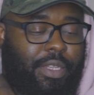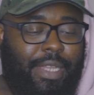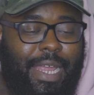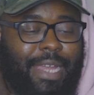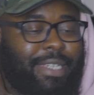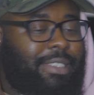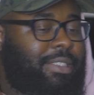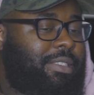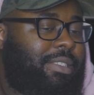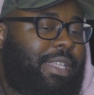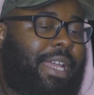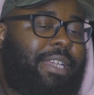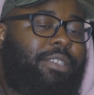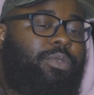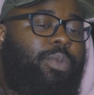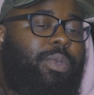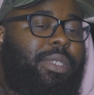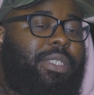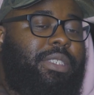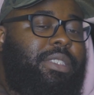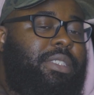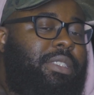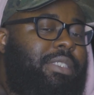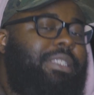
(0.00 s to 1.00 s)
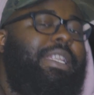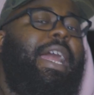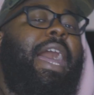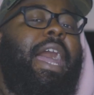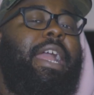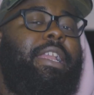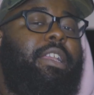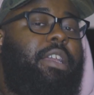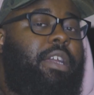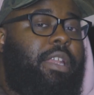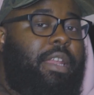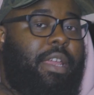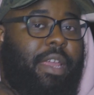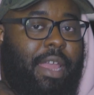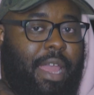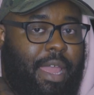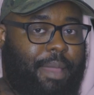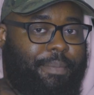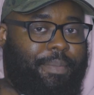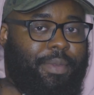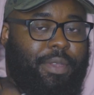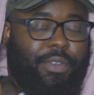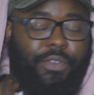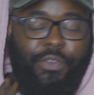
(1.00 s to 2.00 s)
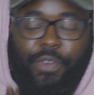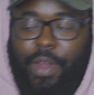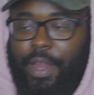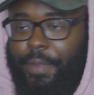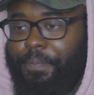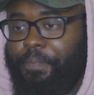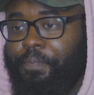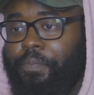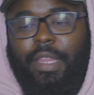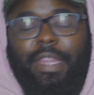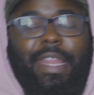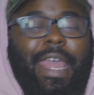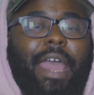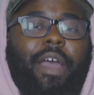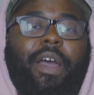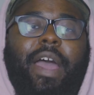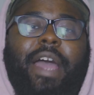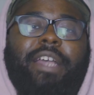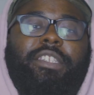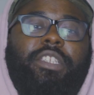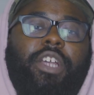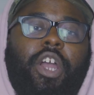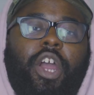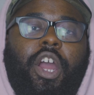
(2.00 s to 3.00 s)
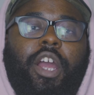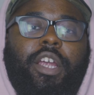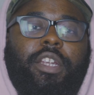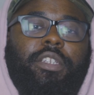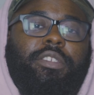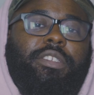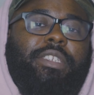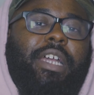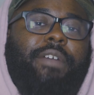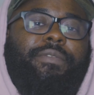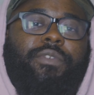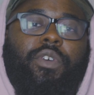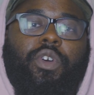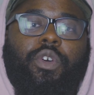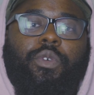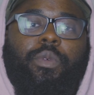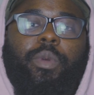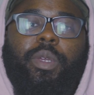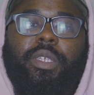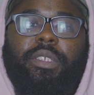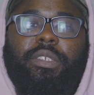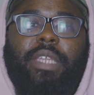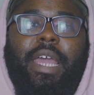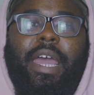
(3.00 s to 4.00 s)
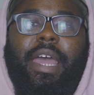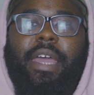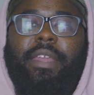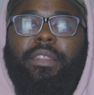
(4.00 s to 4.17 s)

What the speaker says: That's what is not gonna happen, right? Now, as an artist, I've always